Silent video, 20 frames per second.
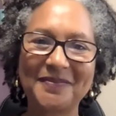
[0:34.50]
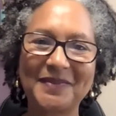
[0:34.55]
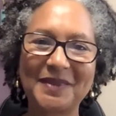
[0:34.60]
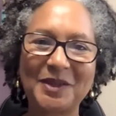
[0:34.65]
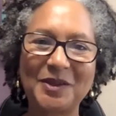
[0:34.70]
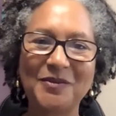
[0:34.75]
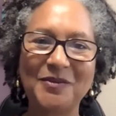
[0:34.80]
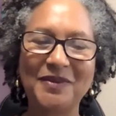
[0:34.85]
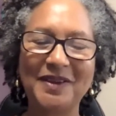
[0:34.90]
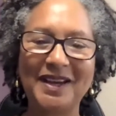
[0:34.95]

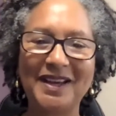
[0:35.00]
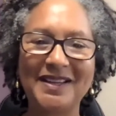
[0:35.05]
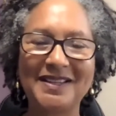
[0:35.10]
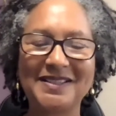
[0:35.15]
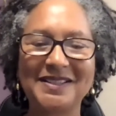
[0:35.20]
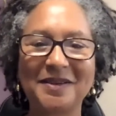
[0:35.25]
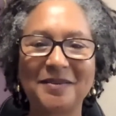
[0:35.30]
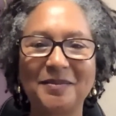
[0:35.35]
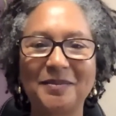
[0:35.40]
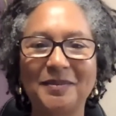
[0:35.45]
You've had
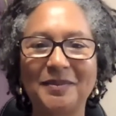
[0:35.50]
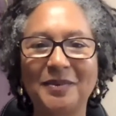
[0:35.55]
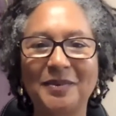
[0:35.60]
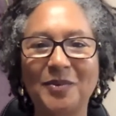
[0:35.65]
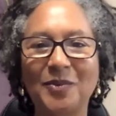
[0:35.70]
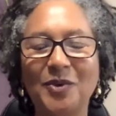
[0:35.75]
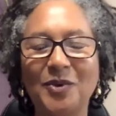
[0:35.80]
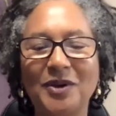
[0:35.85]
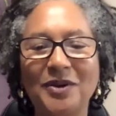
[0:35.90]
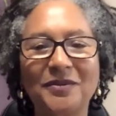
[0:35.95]
some
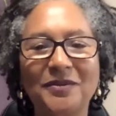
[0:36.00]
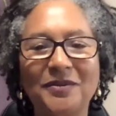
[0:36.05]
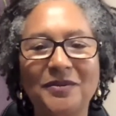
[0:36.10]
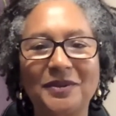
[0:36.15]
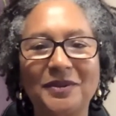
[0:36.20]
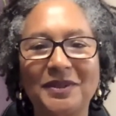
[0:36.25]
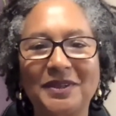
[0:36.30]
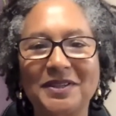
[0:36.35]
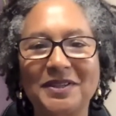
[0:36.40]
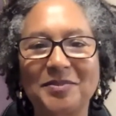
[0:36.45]
wonderful
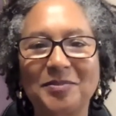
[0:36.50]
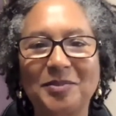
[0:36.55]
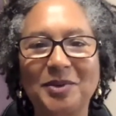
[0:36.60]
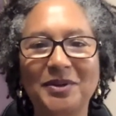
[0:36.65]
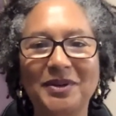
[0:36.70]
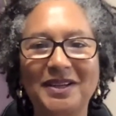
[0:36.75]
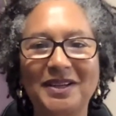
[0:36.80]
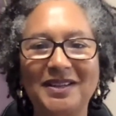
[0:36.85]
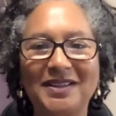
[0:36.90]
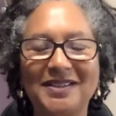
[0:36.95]

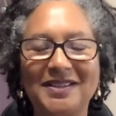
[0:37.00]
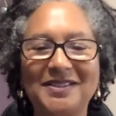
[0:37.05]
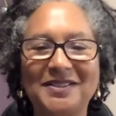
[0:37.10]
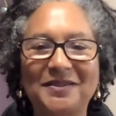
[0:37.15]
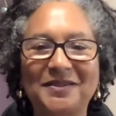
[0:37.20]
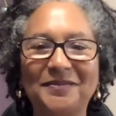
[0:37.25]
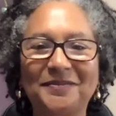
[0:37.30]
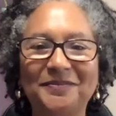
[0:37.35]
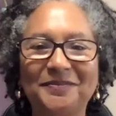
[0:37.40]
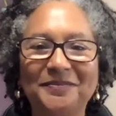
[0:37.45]
experience
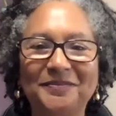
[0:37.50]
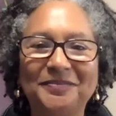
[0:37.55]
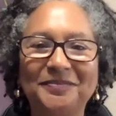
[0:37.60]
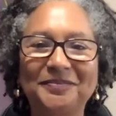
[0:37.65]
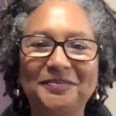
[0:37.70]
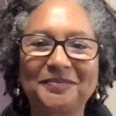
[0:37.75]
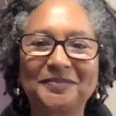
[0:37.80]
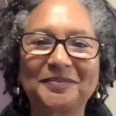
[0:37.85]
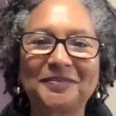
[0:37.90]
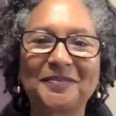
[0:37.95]

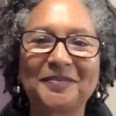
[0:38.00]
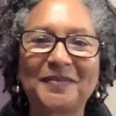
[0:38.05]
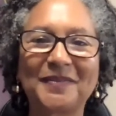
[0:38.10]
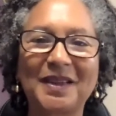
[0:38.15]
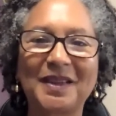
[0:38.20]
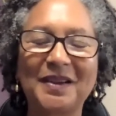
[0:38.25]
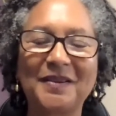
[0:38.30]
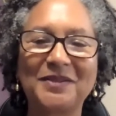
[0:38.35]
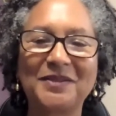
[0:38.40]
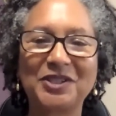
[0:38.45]

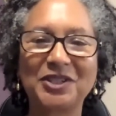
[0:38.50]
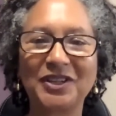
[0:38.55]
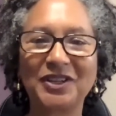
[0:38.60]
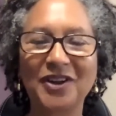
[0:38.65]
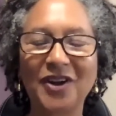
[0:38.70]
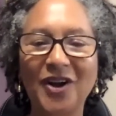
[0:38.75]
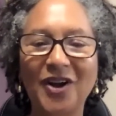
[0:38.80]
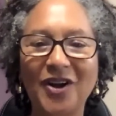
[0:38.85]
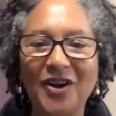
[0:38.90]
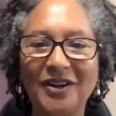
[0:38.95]
of
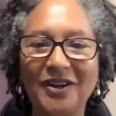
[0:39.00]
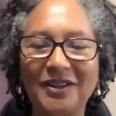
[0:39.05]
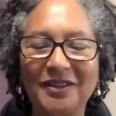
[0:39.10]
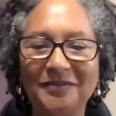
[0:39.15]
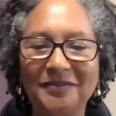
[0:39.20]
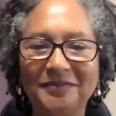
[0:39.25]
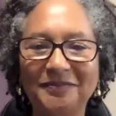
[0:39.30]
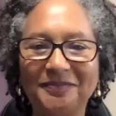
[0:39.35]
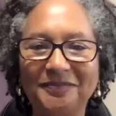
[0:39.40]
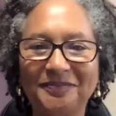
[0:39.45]
Qigong,
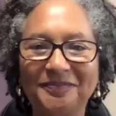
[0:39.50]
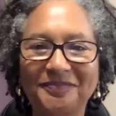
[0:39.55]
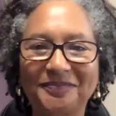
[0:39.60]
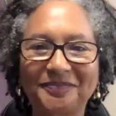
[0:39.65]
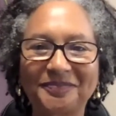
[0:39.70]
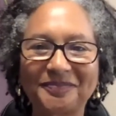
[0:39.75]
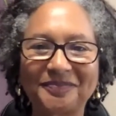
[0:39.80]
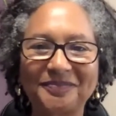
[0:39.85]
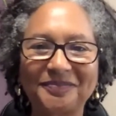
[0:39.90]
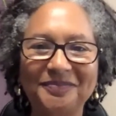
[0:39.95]

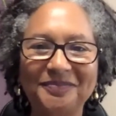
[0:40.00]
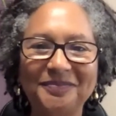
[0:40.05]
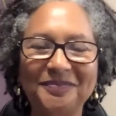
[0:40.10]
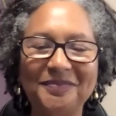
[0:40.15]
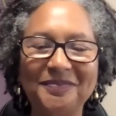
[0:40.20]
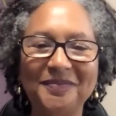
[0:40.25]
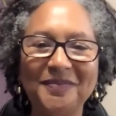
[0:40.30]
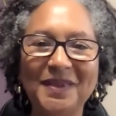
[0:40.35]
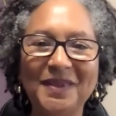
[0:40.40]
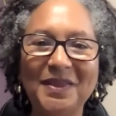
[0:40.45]

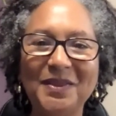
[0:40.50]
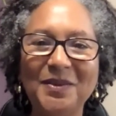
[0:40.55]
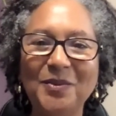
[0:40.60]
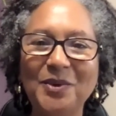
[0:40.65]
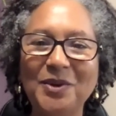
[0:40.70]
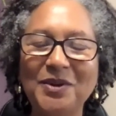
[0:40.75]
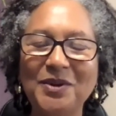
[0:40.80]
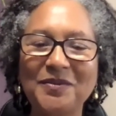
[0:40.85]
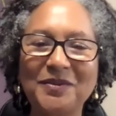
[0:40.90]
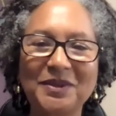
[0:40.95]
the
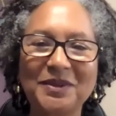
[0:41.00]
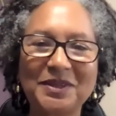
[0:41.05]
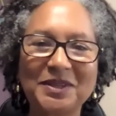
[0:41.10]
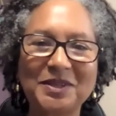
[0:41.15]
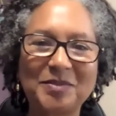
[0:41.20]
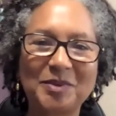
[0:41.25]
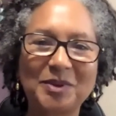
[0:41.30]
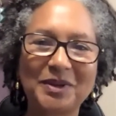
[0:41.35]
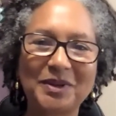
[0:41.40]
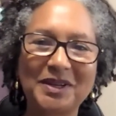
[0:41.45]
wonderful
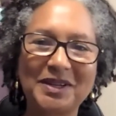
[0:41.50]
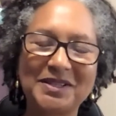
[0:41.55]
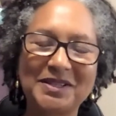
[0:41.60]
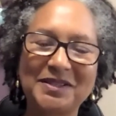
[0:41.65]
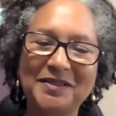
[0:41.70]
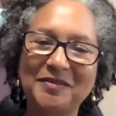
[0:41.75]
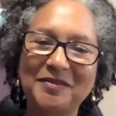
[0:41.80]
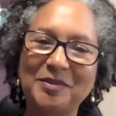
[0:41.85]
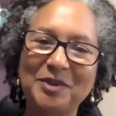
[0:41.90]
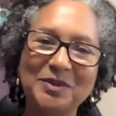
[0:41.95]
experience of
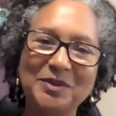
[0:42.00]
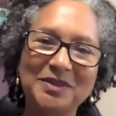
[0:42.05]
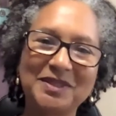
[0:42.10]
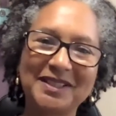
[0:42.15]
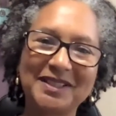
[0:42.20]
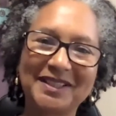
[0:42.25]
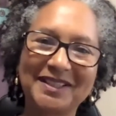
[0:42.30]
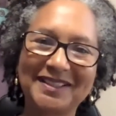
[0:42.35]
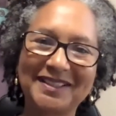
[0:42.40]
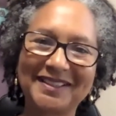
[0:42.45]

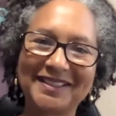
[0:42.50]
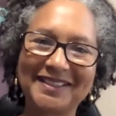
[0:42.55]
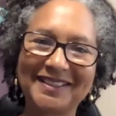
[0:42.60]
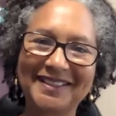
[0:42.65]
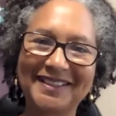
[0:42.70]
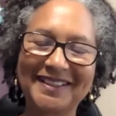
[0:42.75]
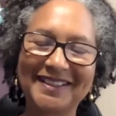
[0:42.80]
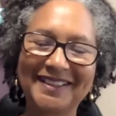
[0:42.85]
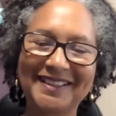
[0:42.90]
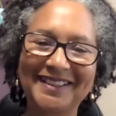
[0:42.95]
music,
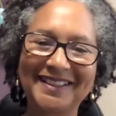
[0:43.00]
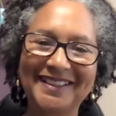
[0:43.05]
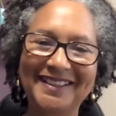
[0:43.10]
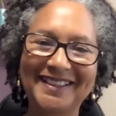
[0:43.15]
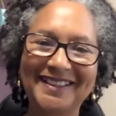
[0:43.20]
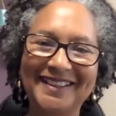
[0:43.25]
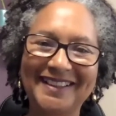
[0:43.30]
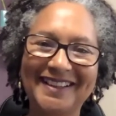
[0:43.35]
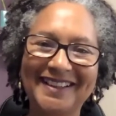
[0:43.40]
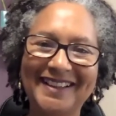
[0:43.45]

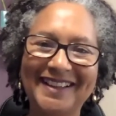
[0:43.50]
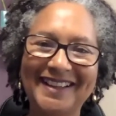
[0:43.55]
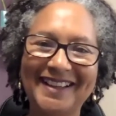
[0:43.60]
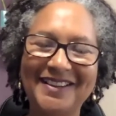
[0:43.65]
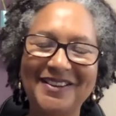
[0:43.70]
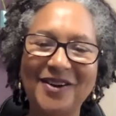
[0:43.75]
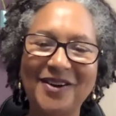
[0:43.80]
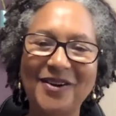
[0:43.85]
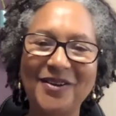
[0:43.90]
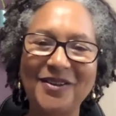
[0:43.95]
and
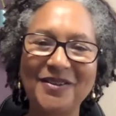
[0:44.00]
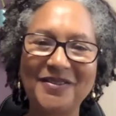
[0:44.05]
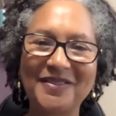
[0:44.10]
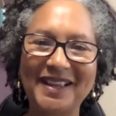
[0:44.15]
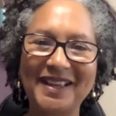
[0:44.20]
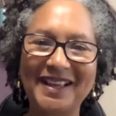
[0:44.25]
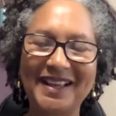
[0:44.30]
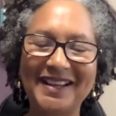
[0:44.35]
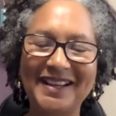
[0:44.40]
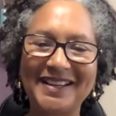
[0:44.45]
all of
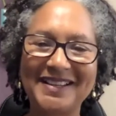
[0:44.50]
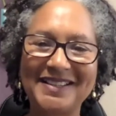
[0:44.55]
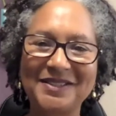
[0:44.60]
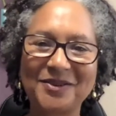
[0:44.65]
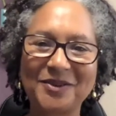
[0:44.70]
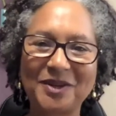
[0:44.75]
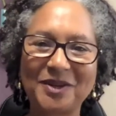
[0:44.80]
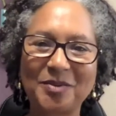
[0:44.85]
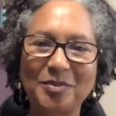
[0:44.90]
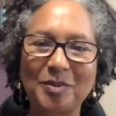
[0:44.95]
that is in
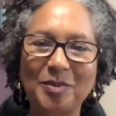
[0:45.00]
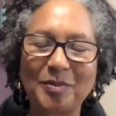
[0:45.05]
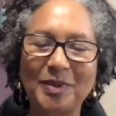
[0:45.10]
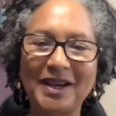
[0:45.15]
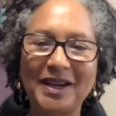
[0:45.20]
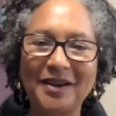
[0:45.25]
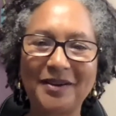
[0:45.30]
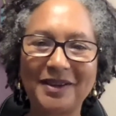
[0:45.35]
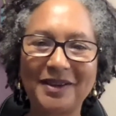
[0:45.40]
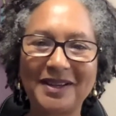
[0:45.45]
order to
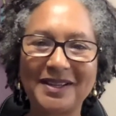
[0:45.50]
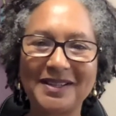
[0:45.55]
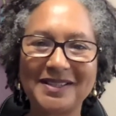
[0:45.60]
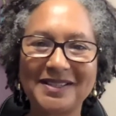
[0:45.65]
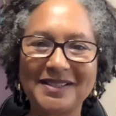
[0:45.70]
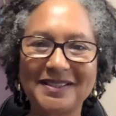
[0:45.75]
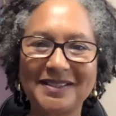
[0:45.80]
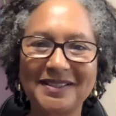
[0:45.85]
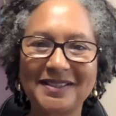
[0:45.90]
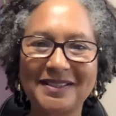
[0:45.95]
prepare us
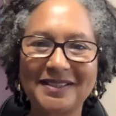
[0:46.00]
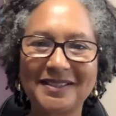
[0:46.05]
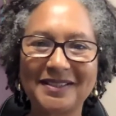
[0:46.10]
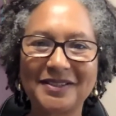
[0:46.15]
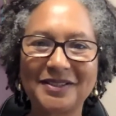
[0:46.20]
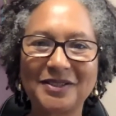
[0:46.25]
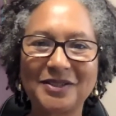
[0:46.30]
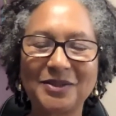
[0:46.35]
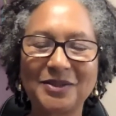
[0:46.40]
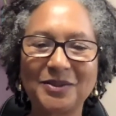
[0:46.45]

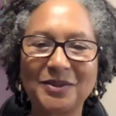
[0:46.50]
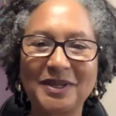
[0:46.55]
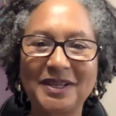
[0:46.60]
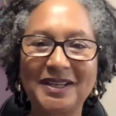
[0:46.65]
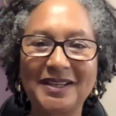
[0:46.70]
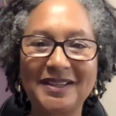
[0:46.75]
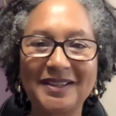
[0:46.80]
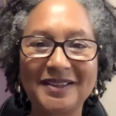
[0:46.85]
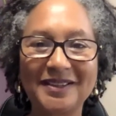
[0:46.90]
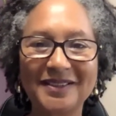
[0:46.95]
to
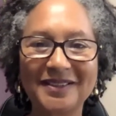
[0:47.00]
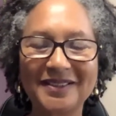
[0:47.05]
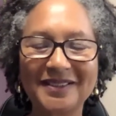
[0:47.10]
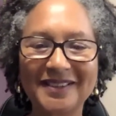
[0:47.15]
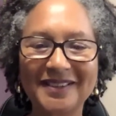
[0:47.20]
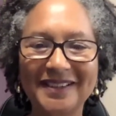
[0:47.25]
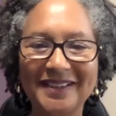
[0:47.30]
hear